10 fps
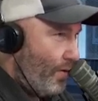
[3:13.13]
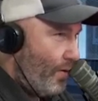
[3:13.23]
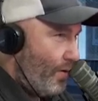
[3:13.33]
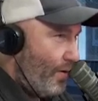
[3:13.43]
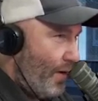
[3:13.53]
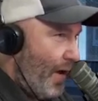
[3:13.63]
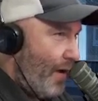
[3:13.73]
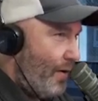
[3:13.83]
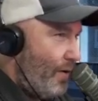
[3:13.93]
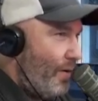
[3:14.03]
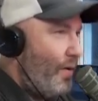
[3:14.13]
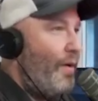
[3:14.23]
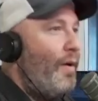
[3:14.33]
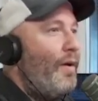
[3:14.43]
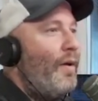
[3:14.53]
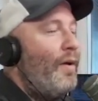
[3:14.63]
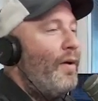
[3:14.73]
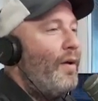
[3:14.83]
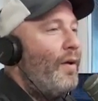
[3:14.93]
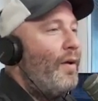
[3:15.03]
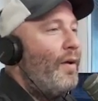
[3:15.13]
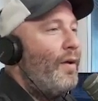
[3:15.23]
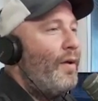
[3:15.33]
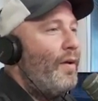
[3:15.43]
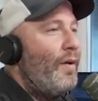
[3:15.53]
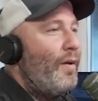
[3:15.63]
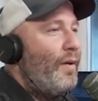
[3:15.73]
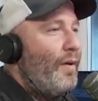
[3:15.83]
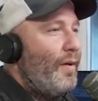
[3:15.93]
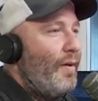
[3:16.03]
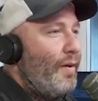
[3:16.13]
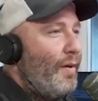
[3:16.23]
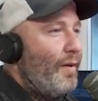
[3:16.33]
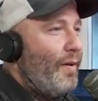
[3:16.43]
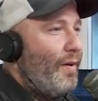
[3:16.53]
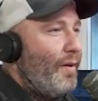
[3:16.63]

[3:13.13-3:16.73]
The person shown says nothing.